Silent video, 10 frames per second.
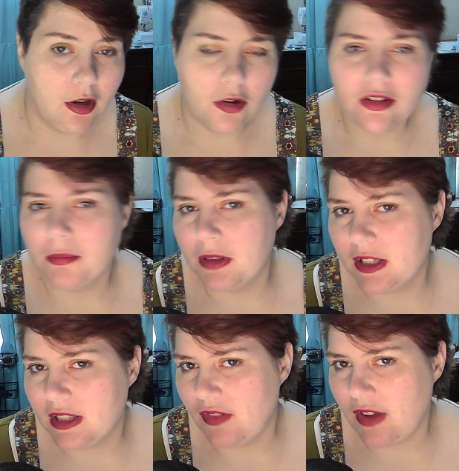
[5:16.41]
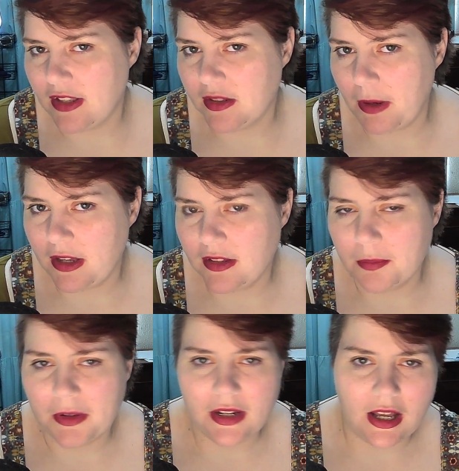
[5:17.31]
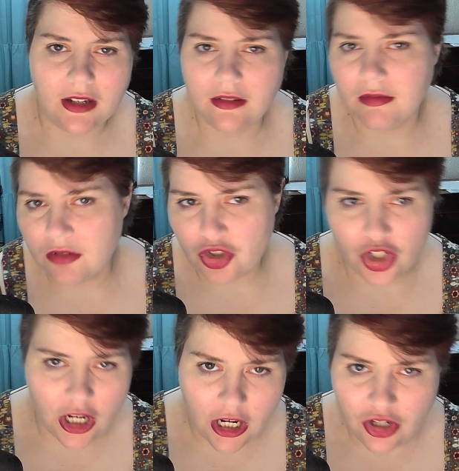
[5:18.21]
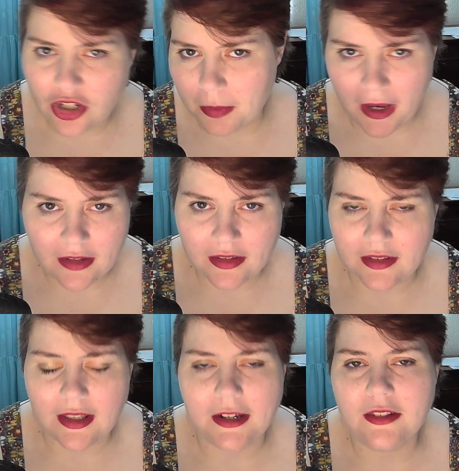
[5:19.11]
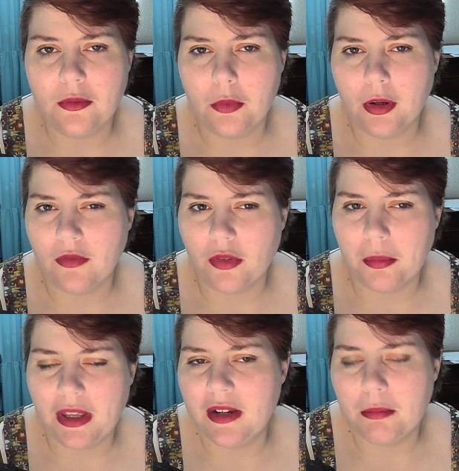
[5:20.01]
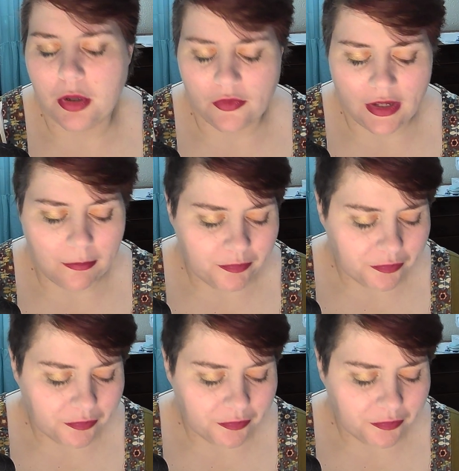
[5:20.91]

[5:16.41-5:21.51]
or completely fast pace, but not changing paces. That doesn't work for me in a movie.